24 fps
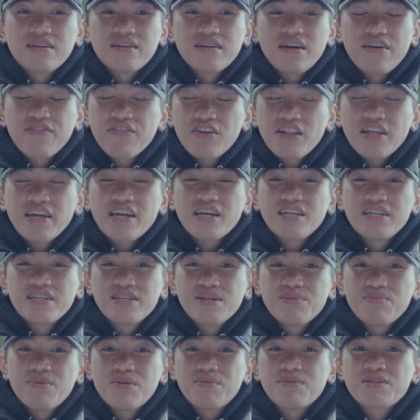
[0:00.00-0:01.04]
I feel like I need
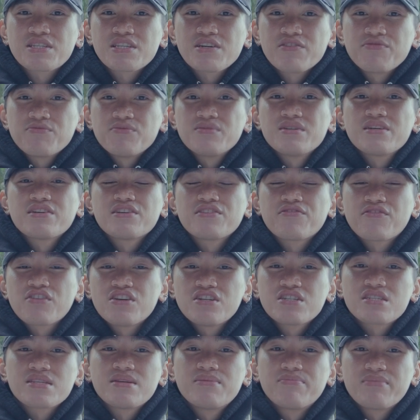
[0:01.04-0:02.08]
to put myself
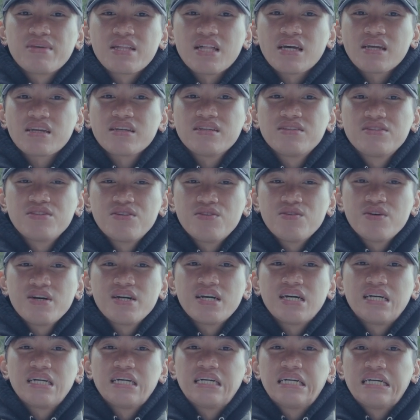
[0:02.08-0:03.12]
first and be like, you know what,
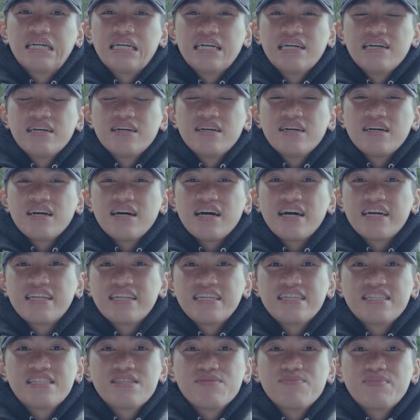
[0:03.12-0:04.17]
I
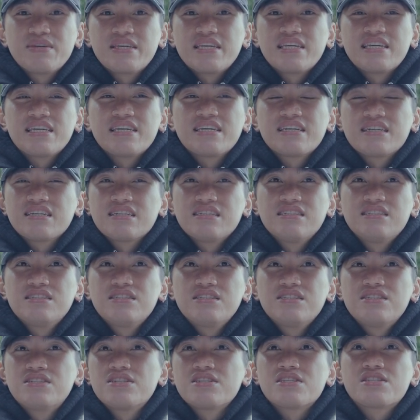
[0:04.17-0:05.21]
need to be
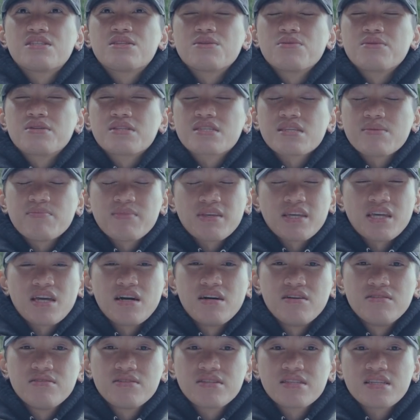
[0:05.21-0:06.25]
just doing something
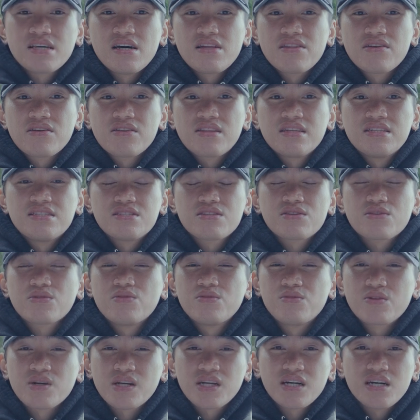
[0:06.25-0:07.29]
else other than
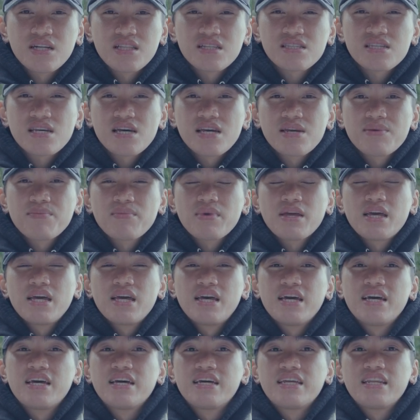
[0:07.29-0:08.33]
schoolwork all the time.
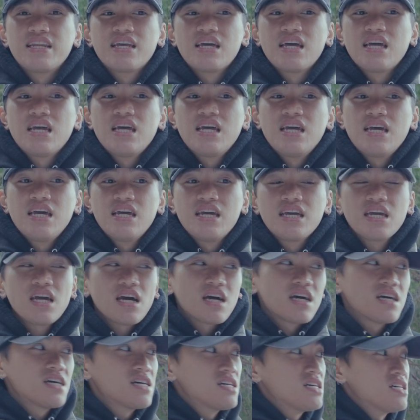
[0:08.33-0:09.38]
And yeah,
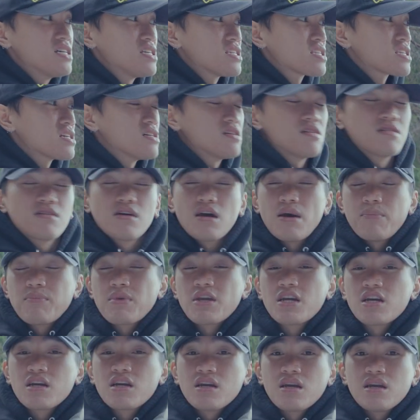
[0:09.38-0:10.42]
so I'm
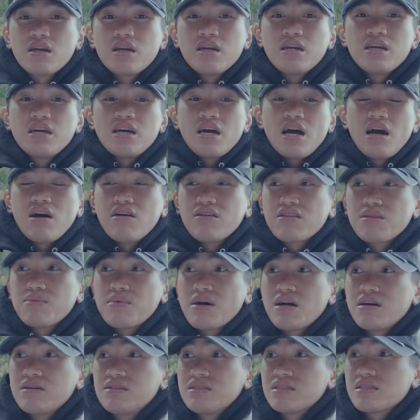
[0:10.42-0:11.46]
here out on the
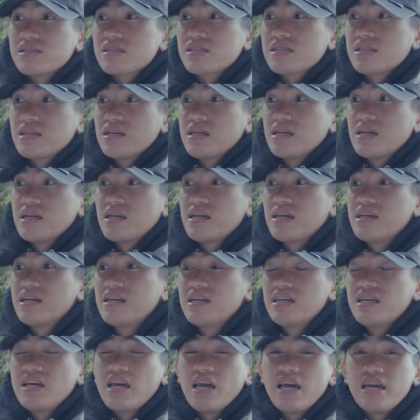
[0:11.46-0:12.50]
mountains,
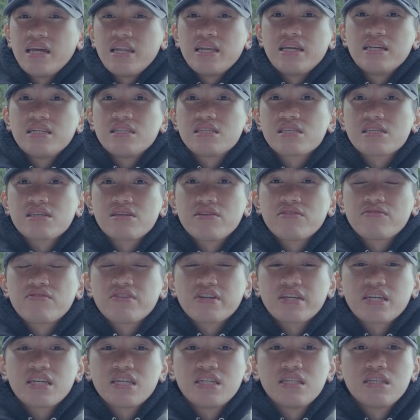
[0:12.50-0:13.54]
and it's
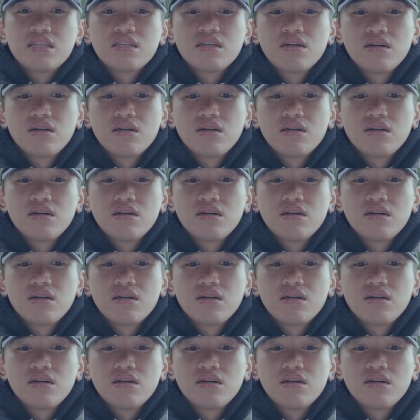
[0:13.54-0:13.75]
freaking